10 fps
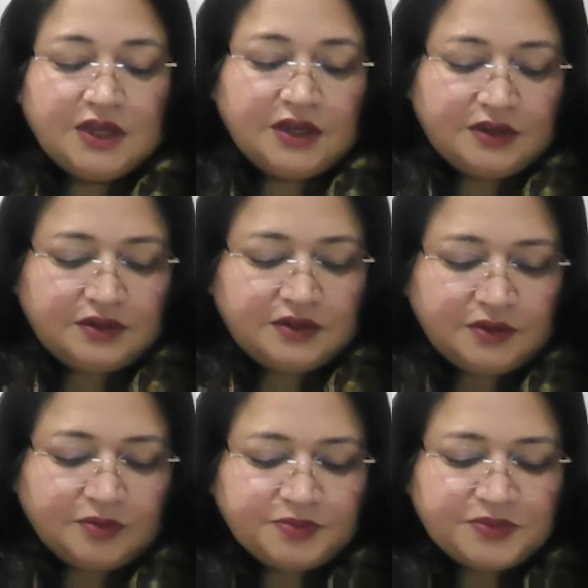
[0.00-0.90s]

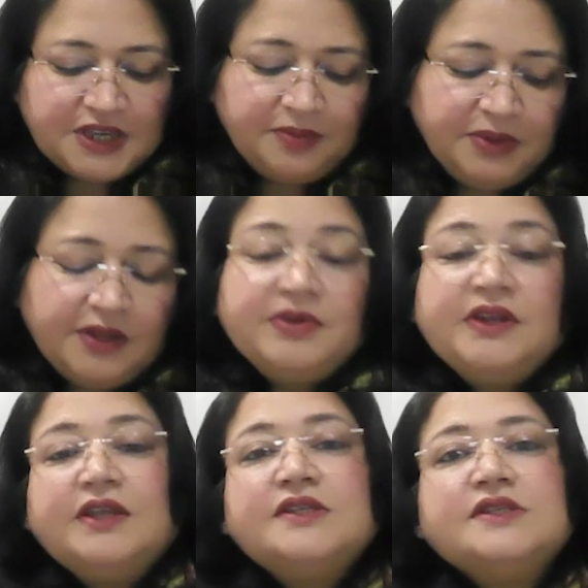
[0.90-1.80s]
Tell me, I
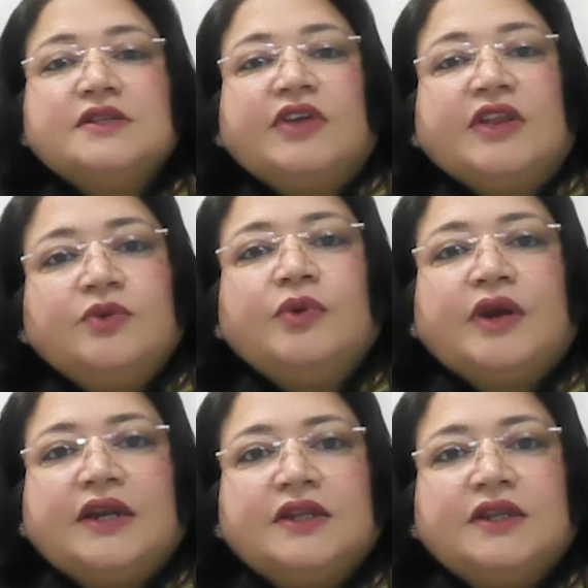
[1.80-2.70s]
mean, is when you were
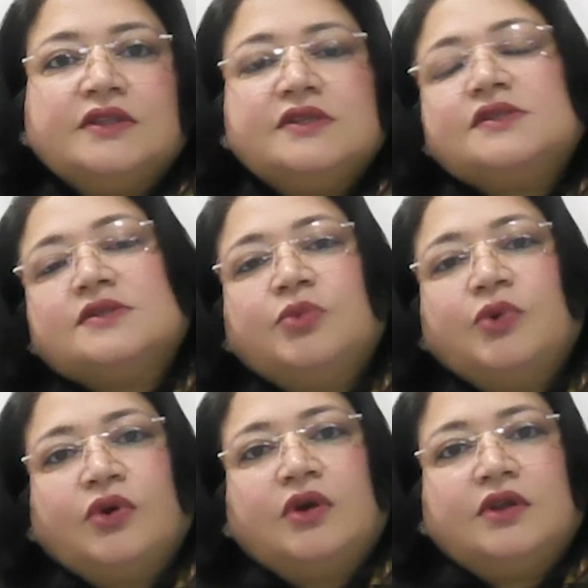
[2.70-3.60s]
writing this
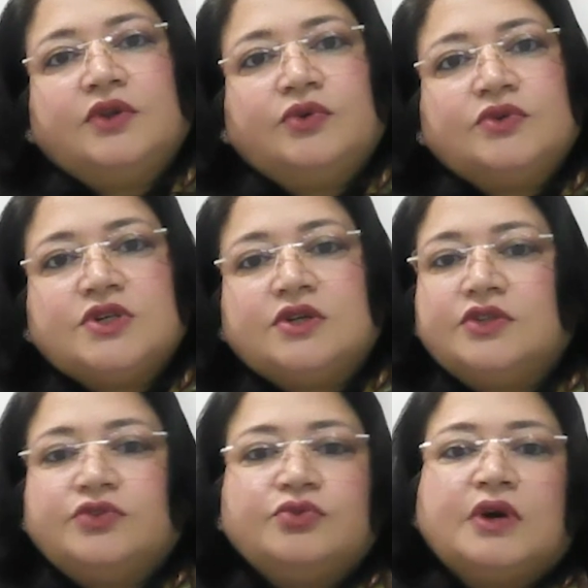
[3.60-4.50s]
book,
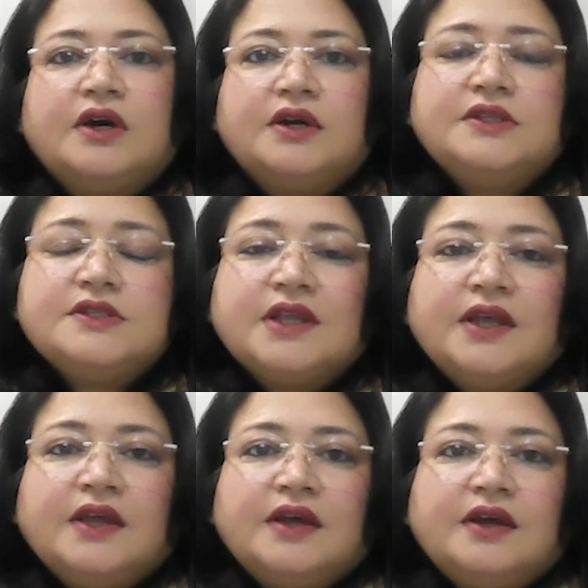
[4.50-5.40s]
Journey Through Hearts,
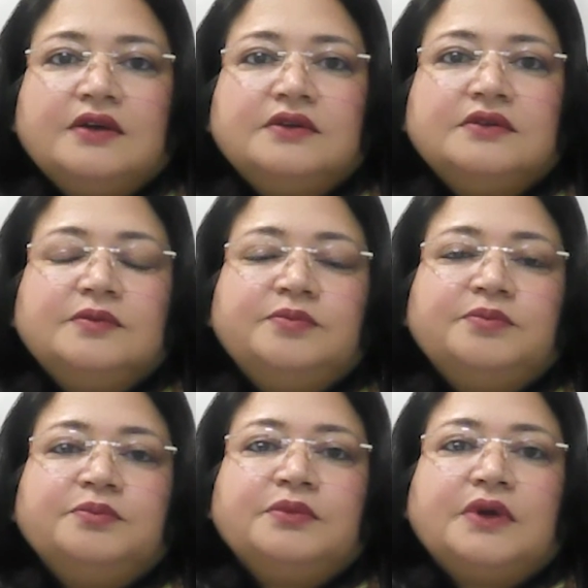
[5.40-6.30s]
uh,
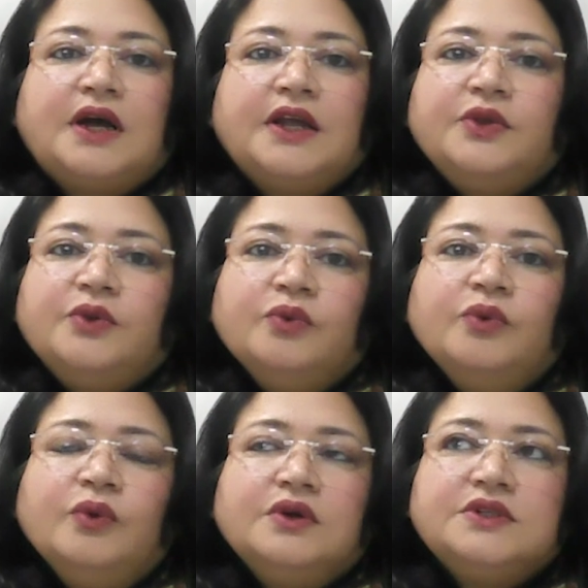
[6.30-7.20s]
are
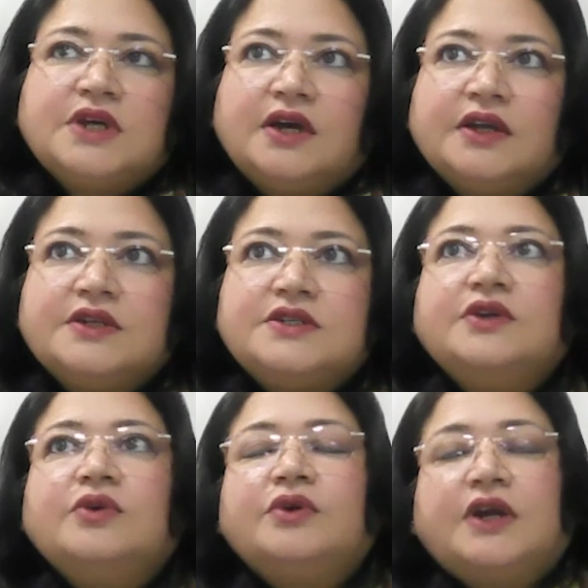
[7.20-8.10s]
you
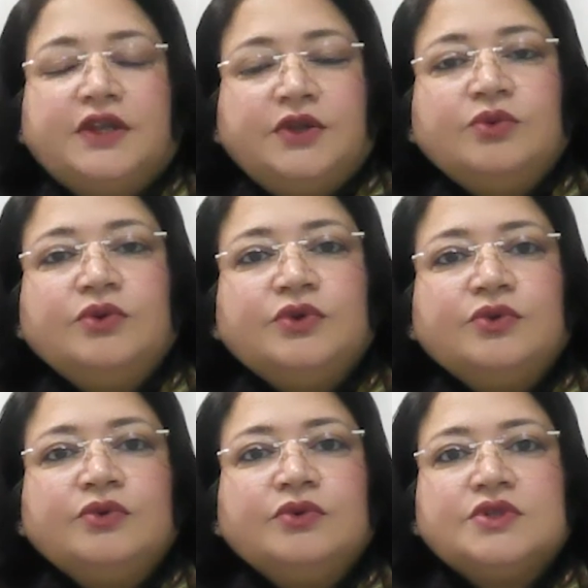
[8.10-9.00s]
targeting, or are
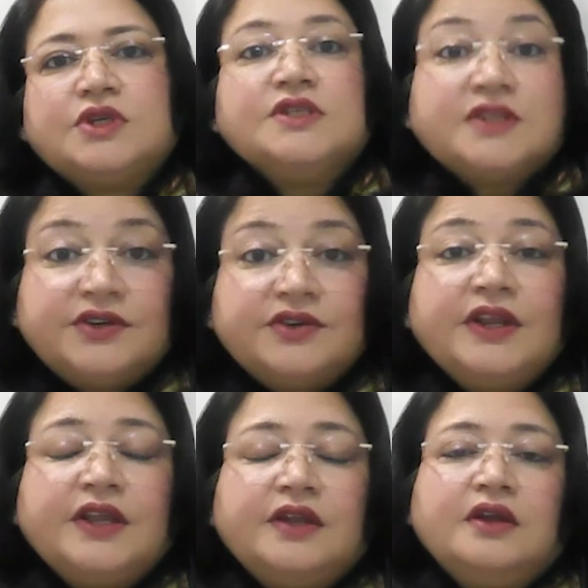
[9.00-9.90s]
you,
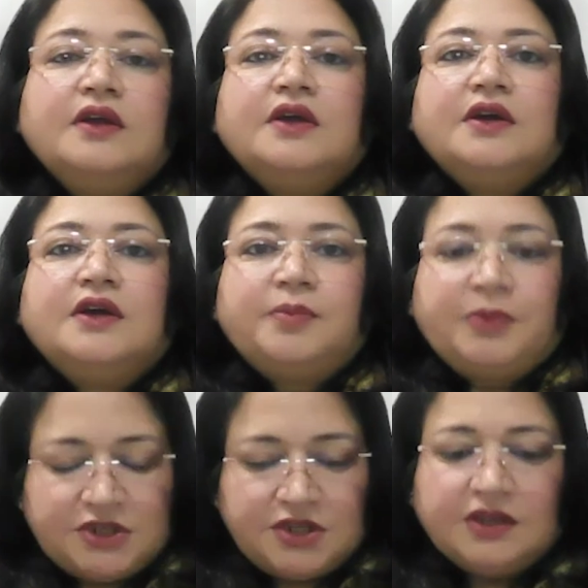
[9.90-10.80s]
considering a
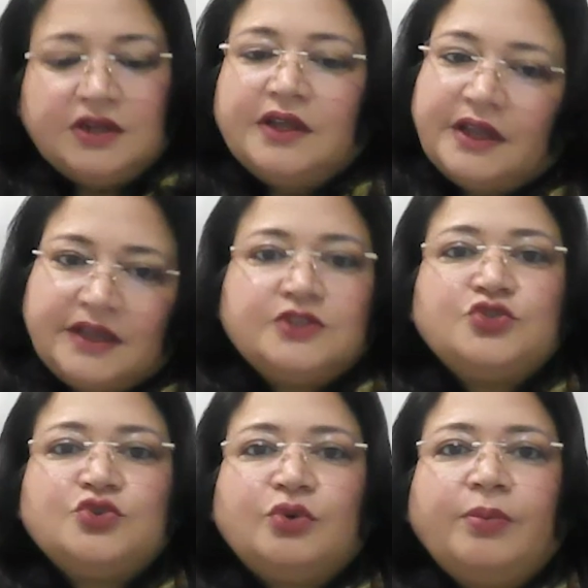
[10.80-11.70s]
particular age
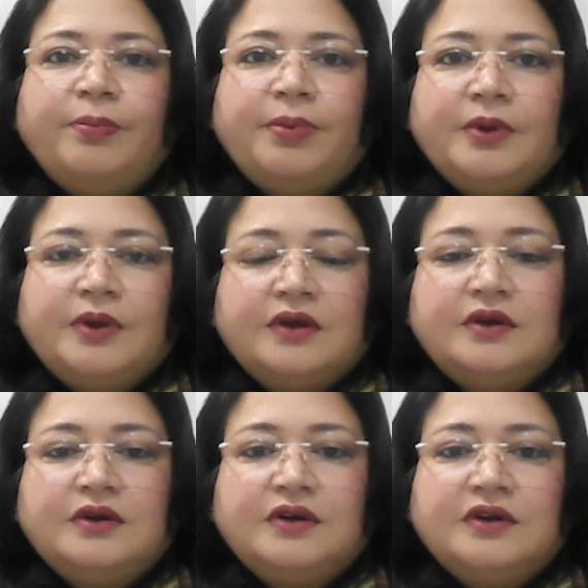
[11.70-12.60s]
group
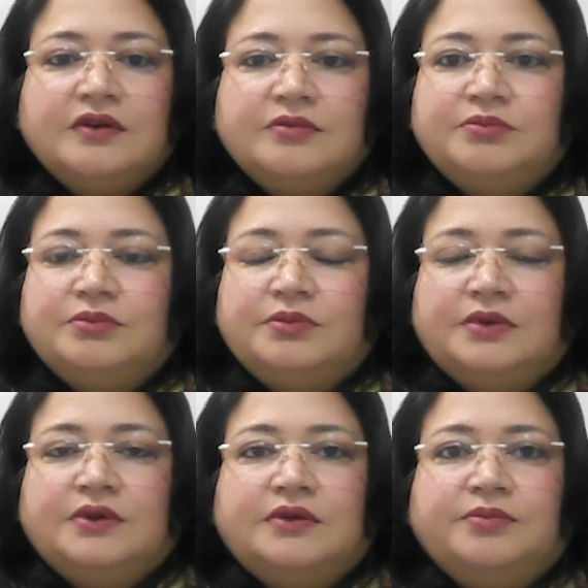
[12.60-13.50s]
uh,
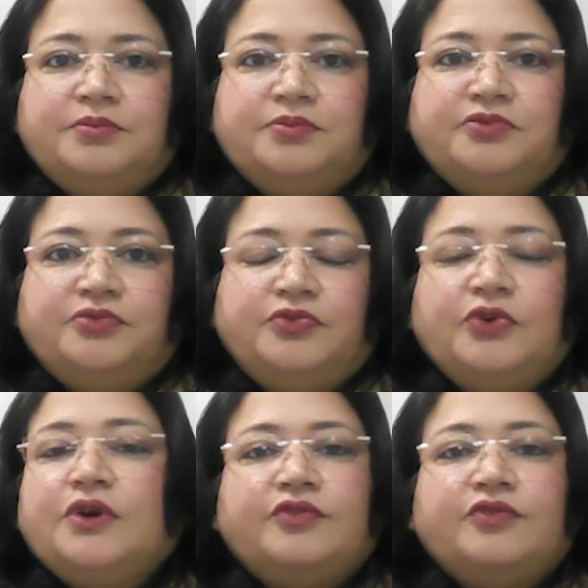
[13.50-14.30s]
for